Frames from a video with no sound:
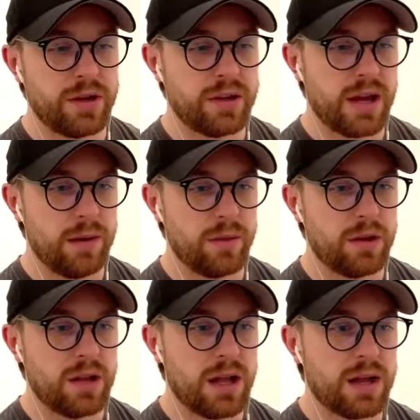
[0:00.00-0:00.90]
game, a
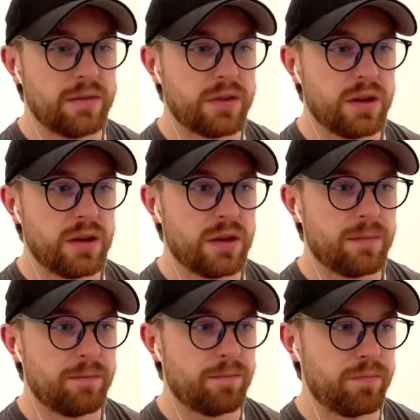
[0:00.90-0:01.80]
lot of the
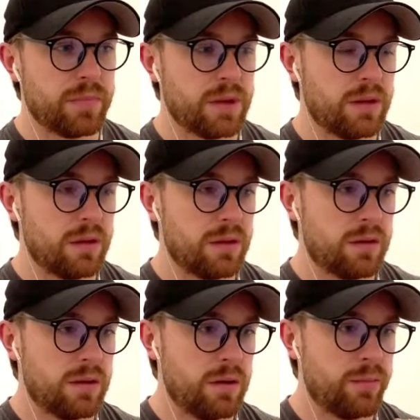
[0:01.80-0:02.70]

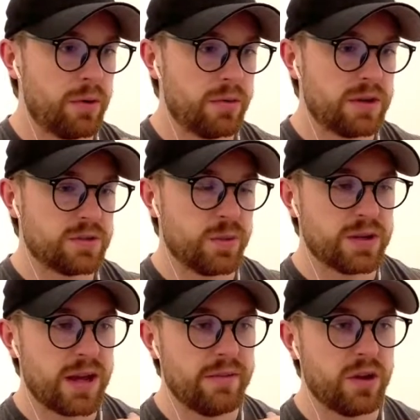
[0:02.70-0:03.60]
uh, opponents went
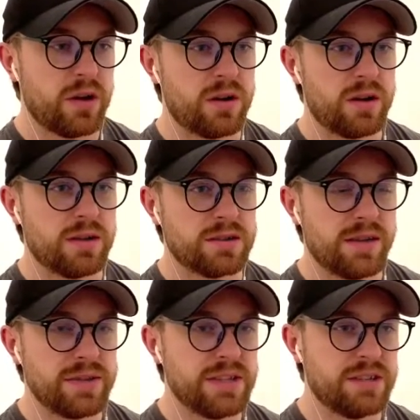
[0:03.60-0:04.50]
heavy on
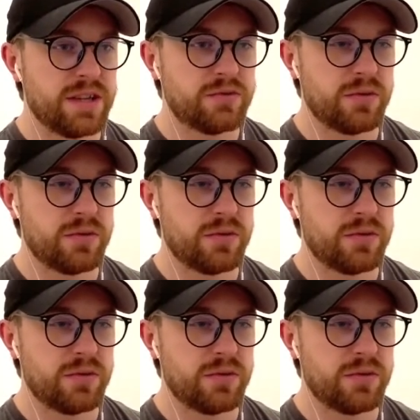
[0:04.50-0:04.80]
17th century